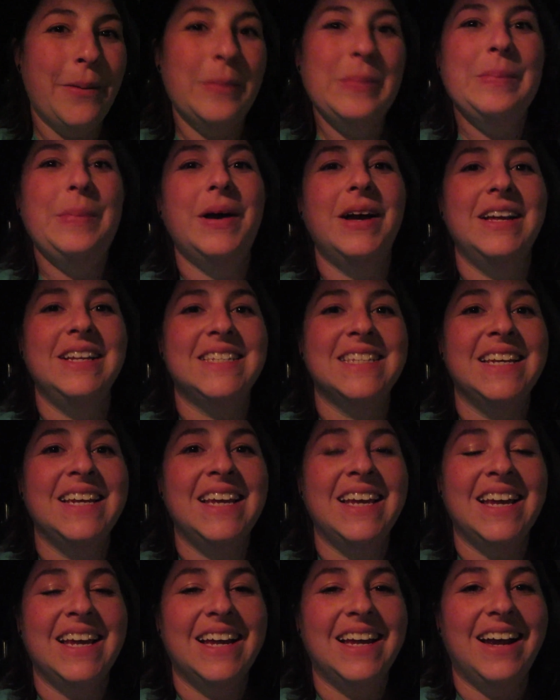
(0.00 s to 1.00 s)
but
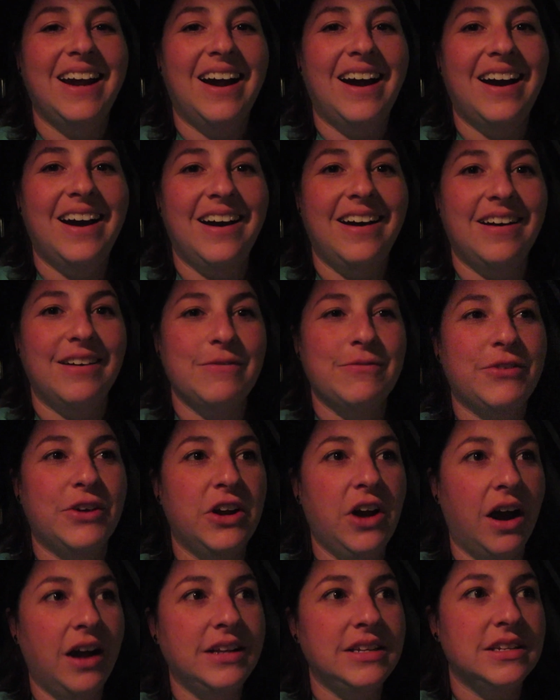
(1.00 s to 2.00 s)

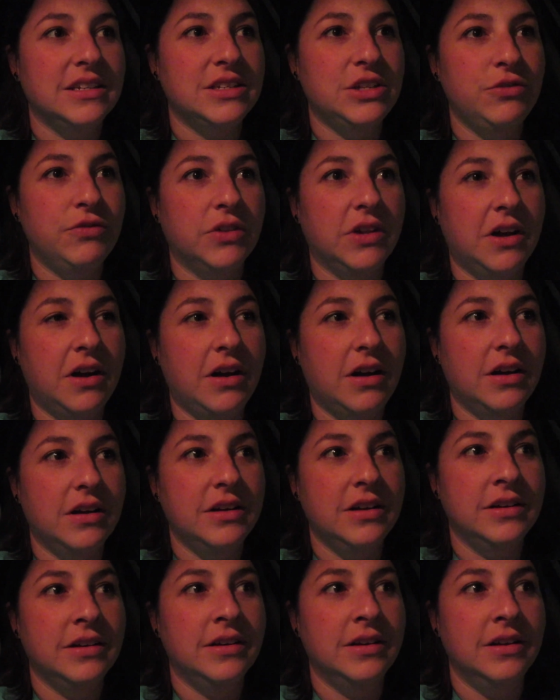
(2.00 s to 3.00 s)
forgot to
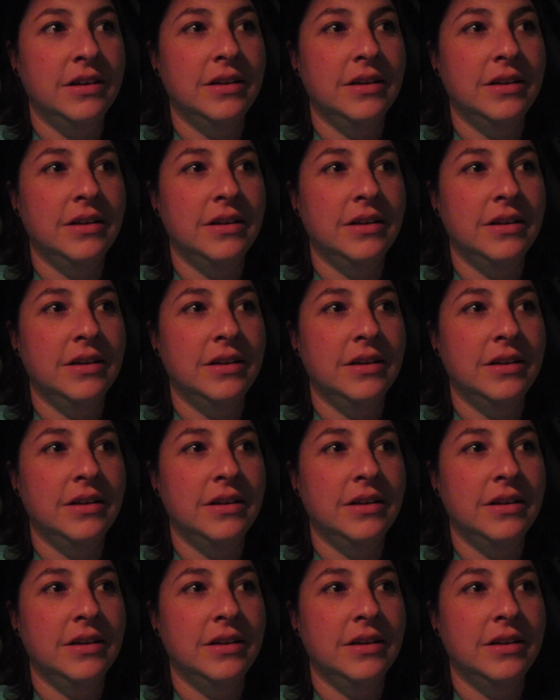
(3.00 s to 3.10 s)
vlog.